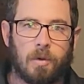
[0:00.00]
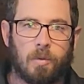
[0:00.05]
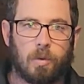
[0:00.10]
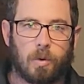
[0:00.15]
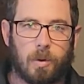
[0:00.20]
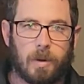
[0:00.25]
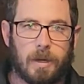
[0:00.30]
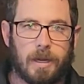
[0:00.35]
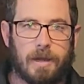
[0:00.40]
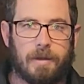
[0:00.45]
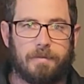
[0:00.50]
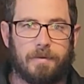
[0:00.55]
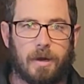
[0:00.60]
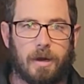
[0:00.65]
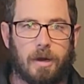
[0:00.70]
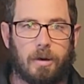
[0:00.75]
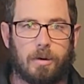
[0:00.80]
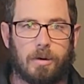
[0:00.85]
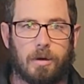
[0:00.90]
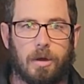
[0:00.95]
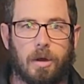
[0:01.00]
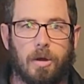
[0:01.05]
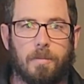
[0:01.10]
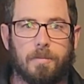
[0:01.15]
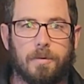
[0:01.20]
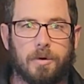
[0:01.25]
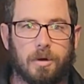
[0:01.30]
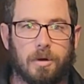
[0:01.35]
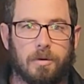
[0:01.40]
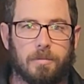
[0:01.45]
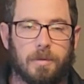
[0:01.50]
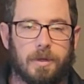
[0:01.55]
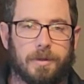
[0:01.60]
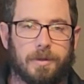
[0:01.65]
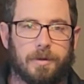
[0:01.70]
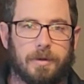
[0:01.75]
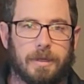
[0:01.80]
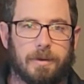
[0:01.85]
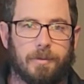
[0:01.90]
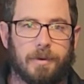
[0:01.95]
we'll have our homegrown
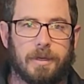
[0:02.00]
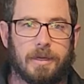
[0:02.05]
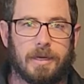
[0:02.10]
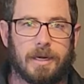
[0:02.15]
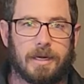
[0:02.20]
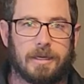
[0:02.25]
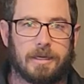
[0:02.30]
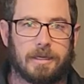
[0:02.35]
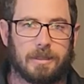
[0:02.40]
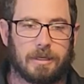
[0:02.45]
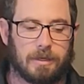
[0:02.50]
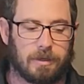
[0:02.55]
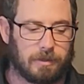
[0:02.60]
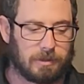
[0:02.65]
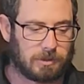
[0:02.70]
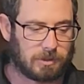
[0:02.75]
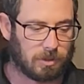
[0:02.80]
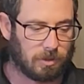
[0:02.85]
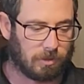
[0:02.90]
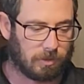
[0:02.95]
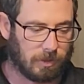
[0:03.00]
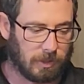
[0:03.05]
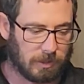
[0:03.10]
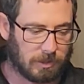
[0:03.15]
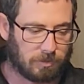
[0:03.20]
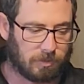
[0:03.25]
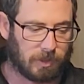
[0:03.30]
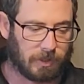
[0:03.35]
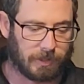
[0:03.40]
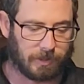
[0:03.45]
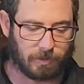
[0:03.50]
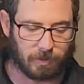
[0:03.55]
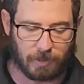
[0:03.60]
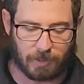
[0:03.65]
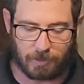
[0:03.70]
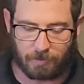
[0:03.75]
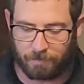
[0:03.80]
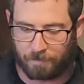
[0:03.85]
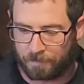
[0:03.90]
mother that we can add in there. So it's really great.